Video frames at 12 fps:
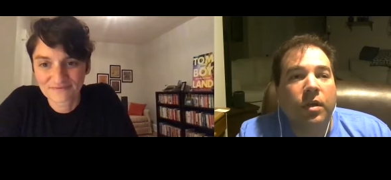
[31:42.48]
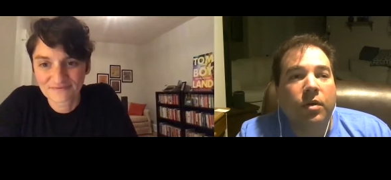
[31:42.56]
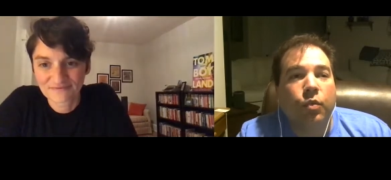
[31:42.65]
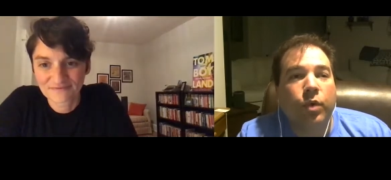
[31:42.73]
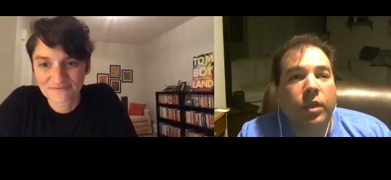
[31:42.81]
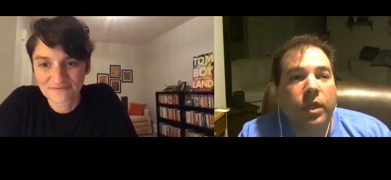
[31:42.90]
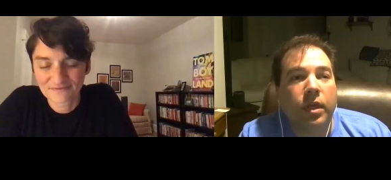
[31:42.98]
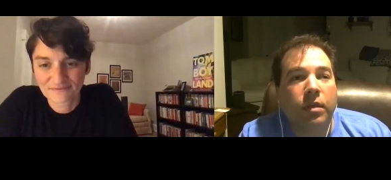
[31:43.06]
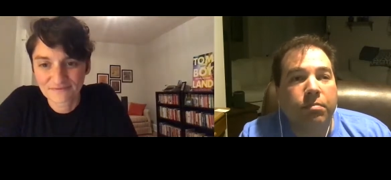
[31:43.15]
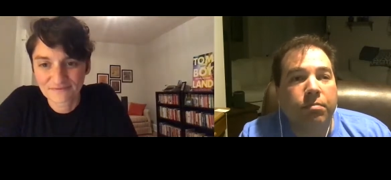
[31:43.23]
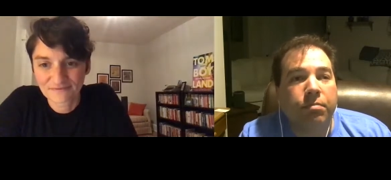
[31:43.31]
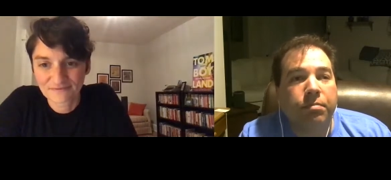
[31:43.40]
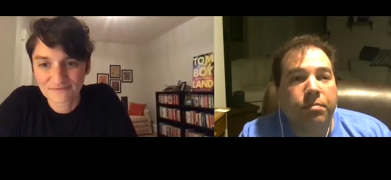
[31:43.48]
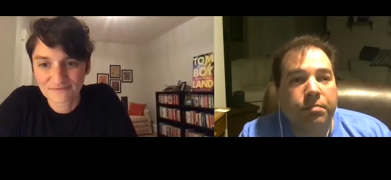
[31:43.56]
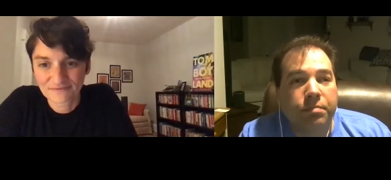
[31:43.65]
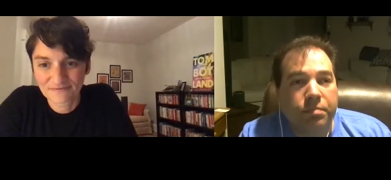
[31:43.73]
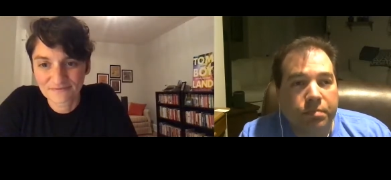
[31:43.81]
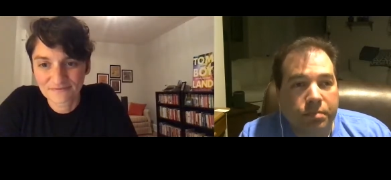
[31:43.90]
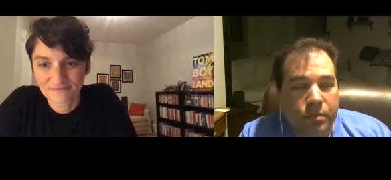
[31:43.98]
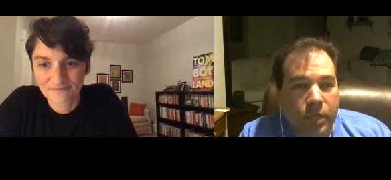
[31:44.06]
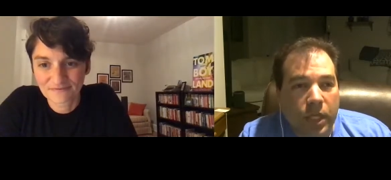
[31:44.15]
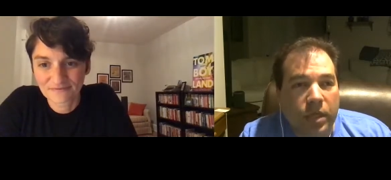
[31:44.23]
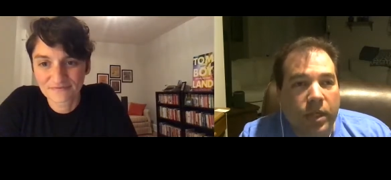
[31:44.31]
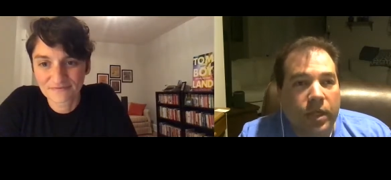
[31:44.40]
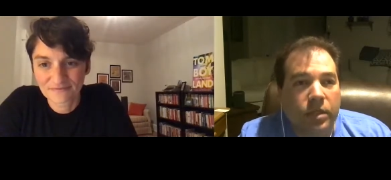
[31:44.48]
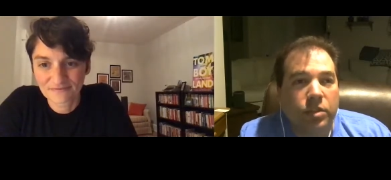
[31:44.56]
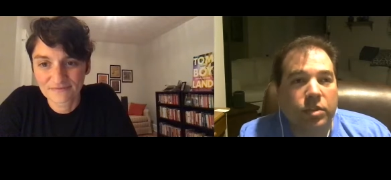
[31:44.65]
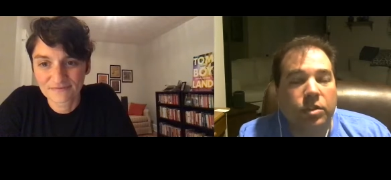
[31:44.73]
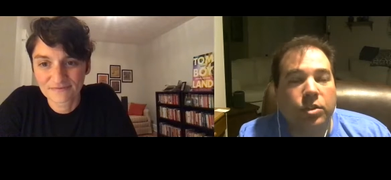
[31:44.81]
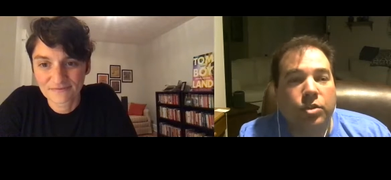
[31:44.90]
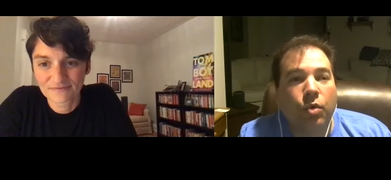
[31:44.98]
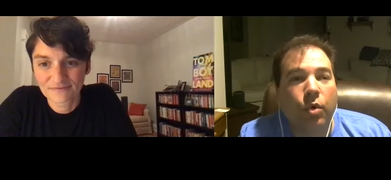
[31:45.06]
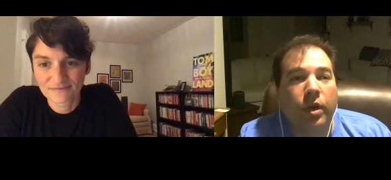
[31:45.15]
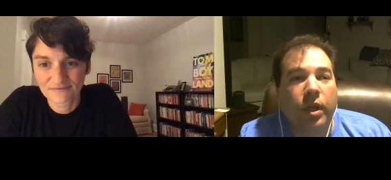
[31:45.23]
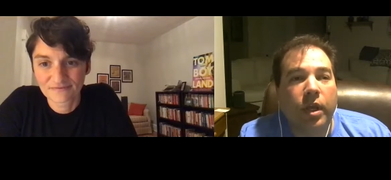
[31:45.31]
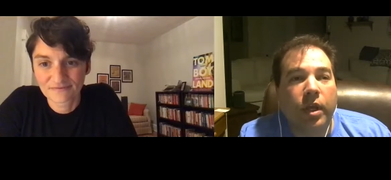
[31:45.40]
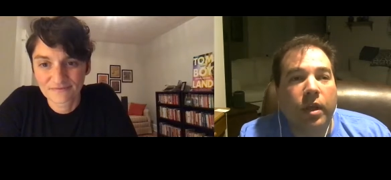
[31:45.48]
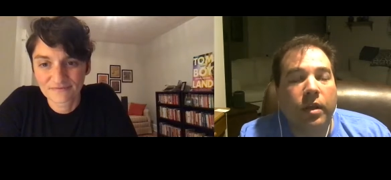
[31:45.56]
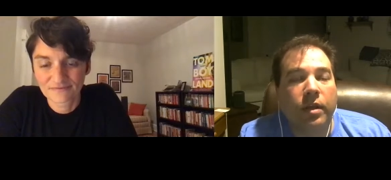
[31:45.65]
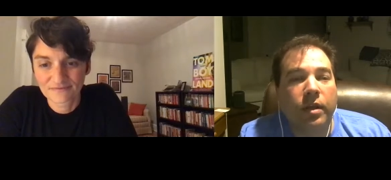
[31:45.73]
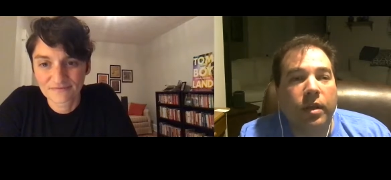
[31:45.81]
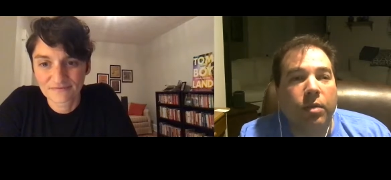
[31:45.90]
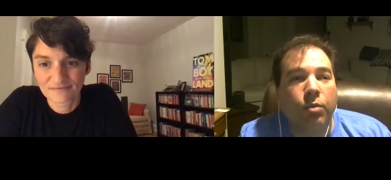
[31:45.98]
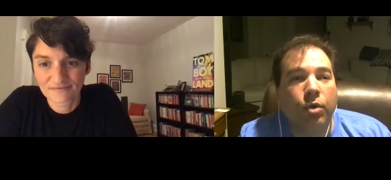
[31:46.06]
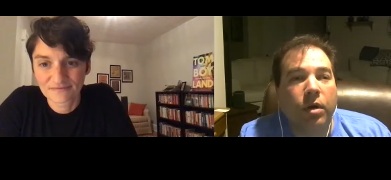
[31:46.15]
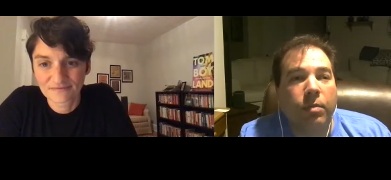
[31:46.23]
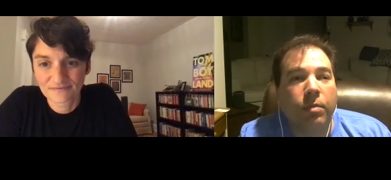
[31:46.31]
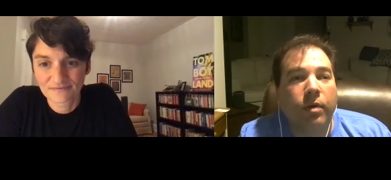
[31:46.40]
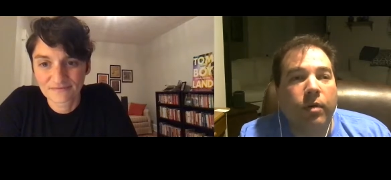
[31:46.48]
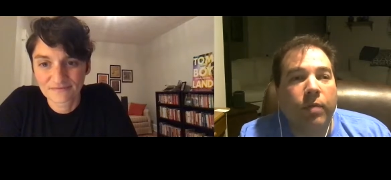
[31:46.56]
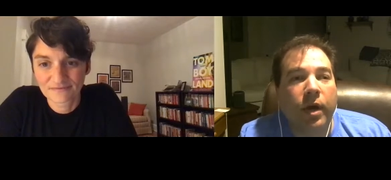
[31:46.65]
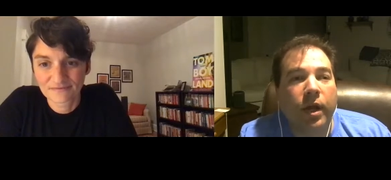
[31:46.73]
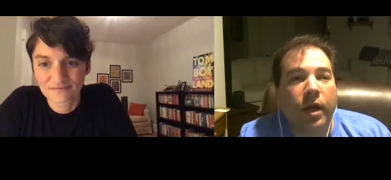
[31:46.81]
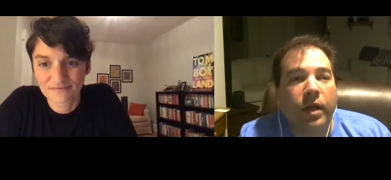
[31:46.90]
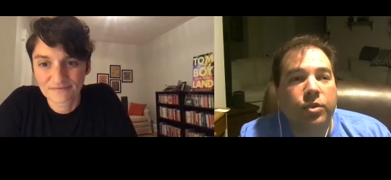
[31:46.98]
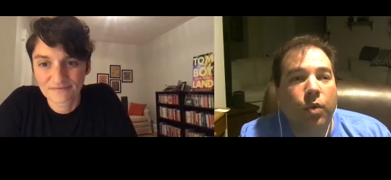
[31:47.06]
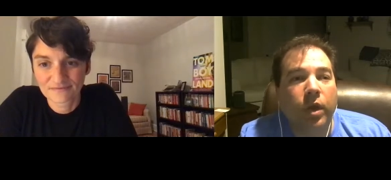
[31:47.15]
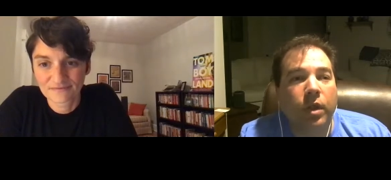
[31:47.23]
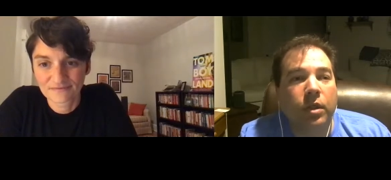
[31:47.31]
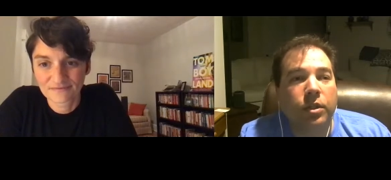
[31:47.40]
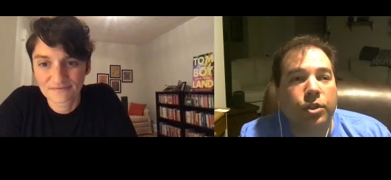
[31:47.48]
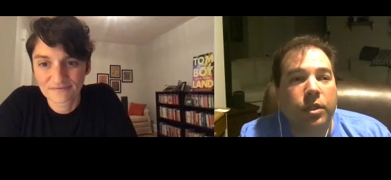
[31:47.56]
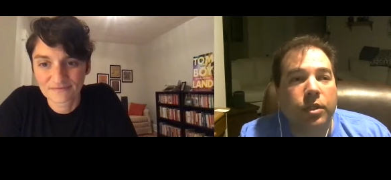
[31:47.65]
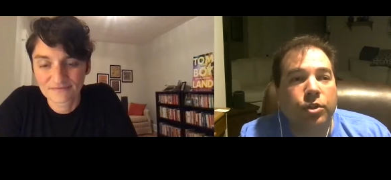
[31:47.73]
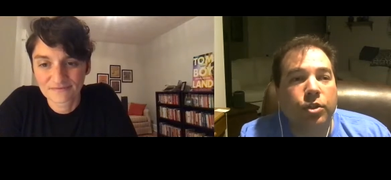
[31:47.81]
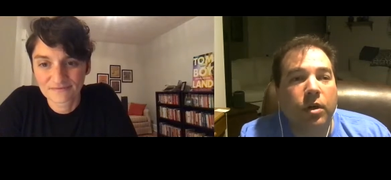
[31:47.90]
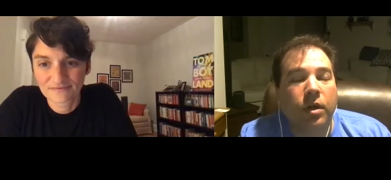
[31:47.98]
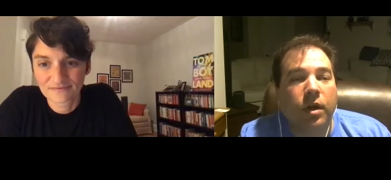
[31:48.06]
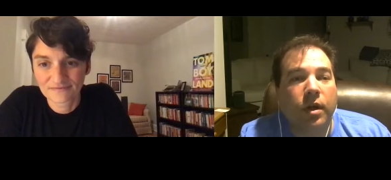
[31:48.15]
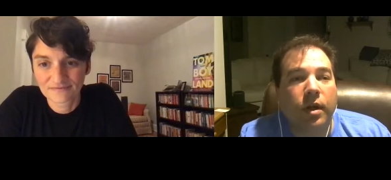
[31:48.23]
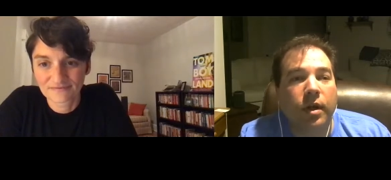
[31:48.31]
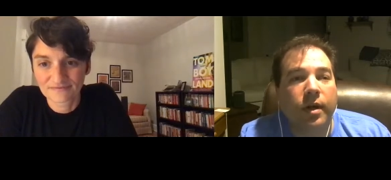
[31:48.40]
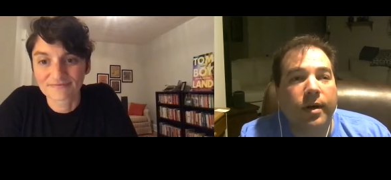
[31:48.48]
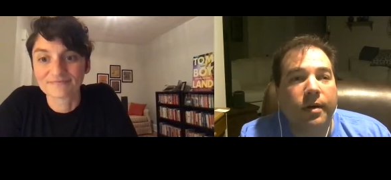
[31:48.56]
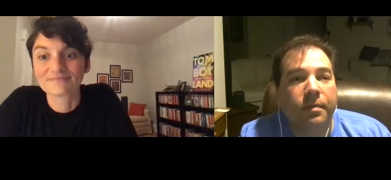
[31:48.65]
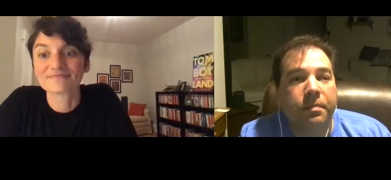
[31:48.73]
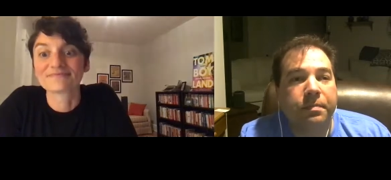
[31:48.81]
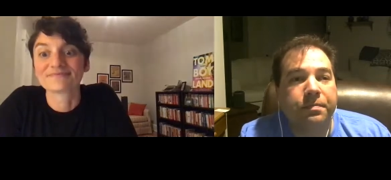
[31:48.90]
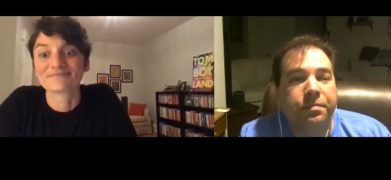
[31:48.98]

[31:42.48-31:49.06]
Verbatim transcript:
Speaker 1: really condensed story in the book of, of my high school English teacher um,